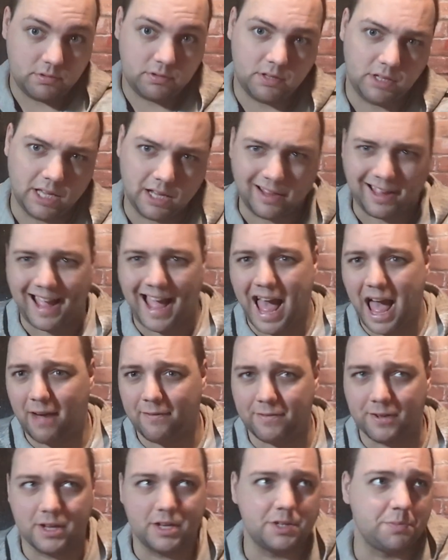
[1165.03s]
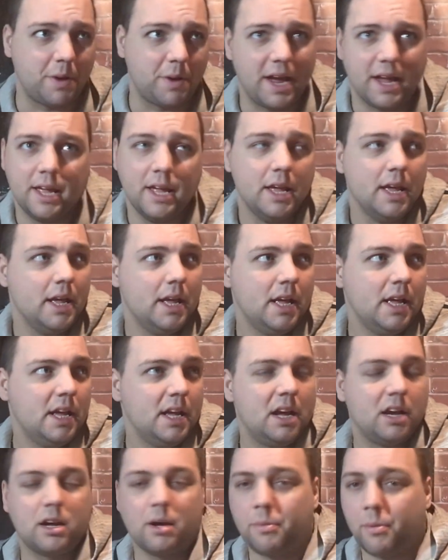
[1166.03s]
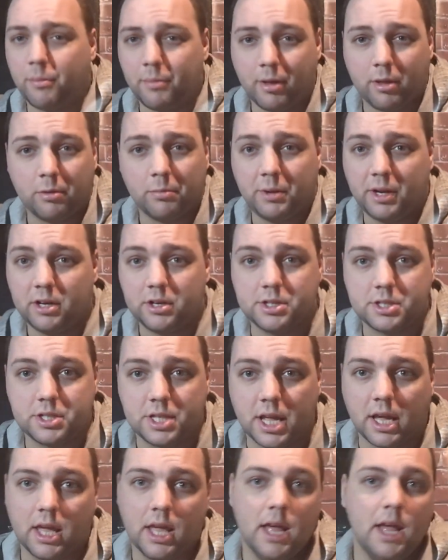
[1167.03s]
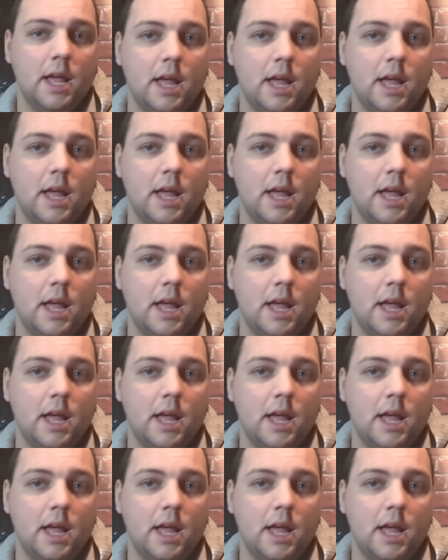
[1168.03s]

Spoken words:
get like ½ inch by a couple millimeters thick.